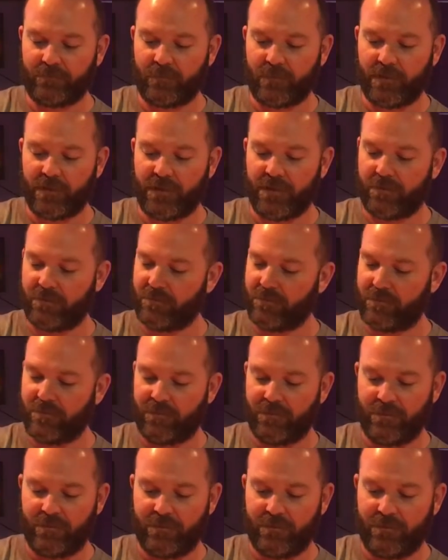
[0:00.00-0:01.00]
Now,
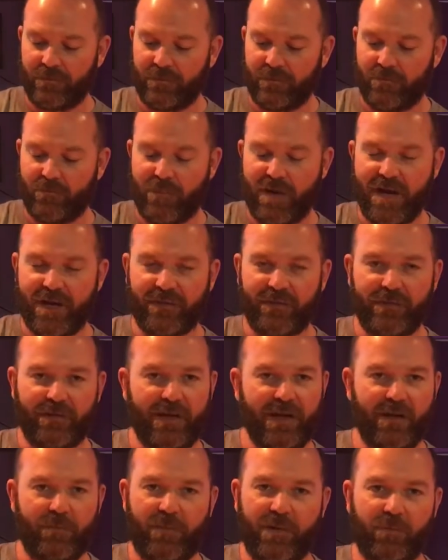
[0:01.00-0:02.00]
back in the
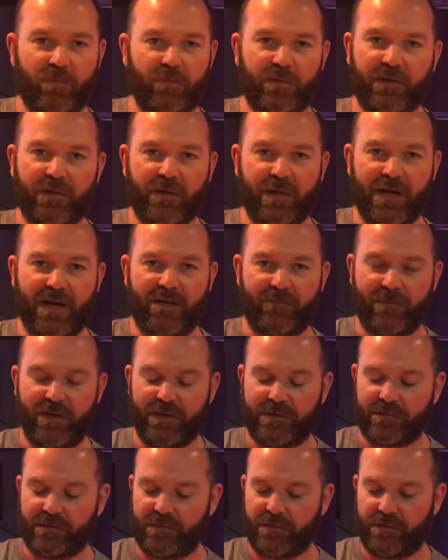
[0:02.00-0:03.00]
day, people didn't have
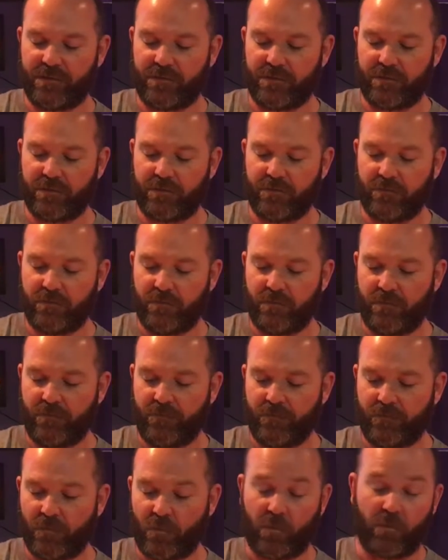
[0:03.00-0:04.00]
medicine or,
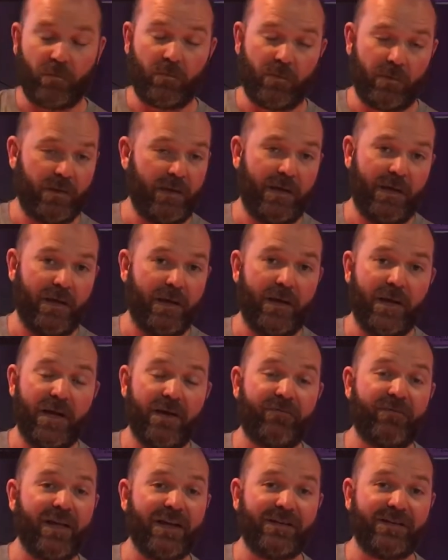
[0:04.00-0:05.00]
or
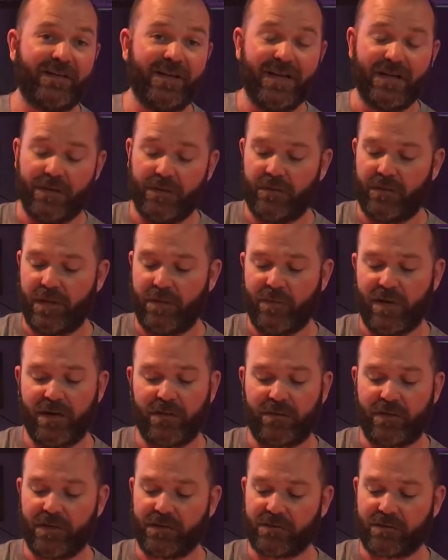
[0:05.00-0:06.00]
if they didn't, they made
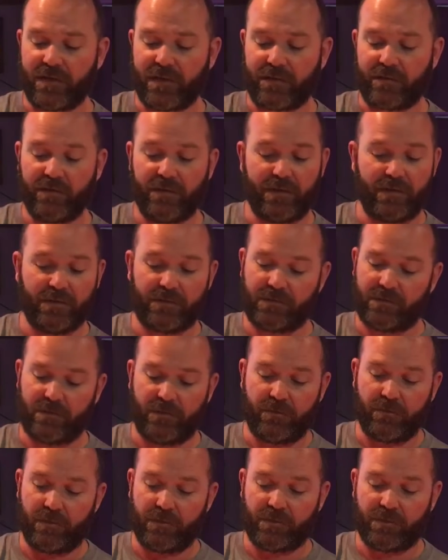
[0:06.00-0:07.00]
things like this, you
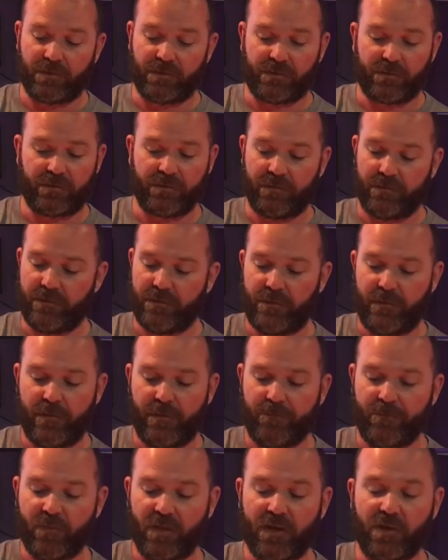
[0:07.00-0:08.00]
know, and it just,
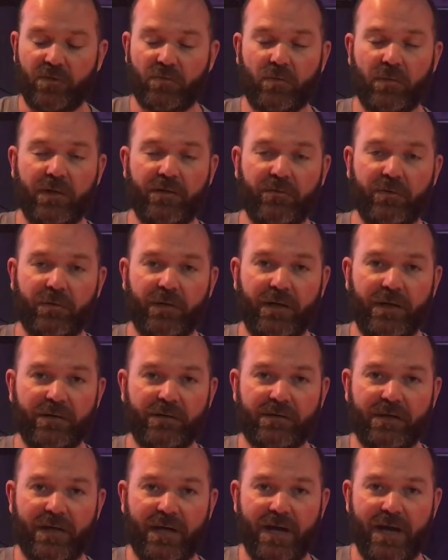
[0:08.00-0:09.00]
they used whatever ingredients
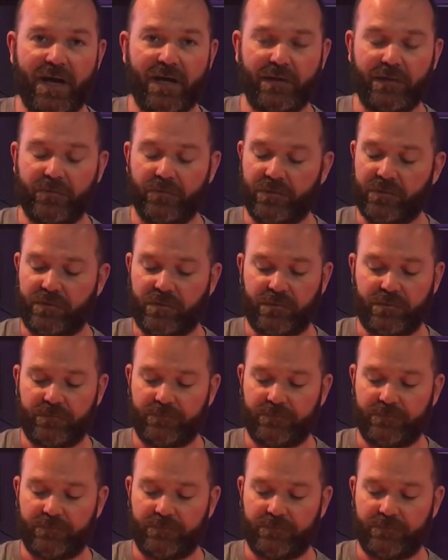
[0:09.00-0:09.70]
they had, and it was,